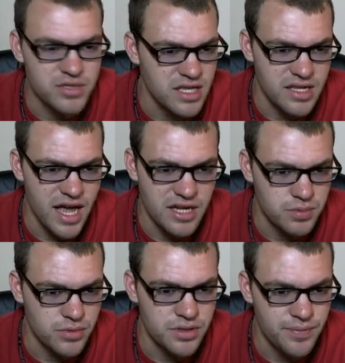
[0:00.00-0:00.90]
in the
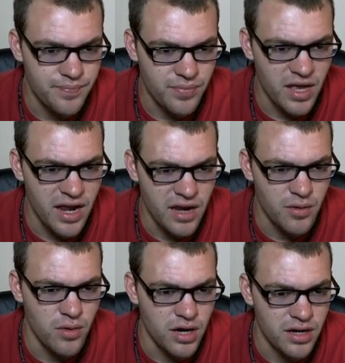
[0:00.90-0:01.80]
dashboard, and
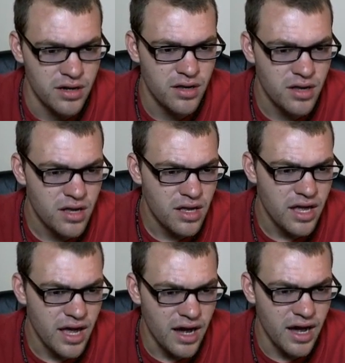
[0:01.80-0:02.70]
anyone.
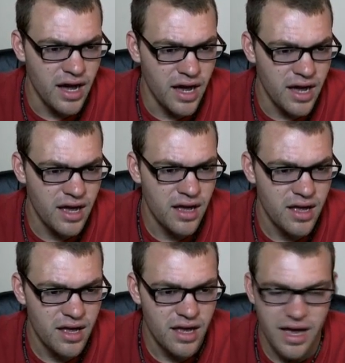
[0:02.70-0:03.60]

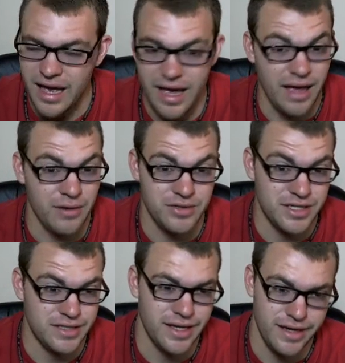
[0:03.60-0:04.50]
I was
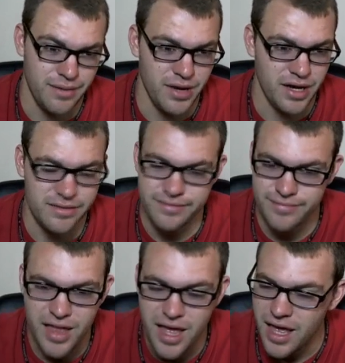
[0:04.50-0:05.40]
just like, come on.
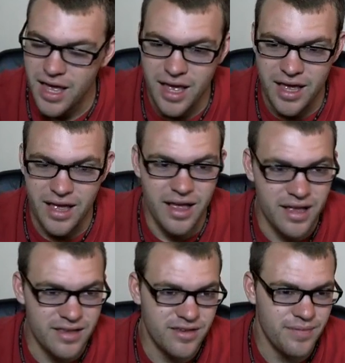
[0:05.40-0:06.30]

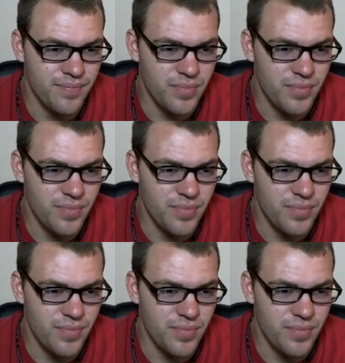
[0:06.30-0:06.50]
It's.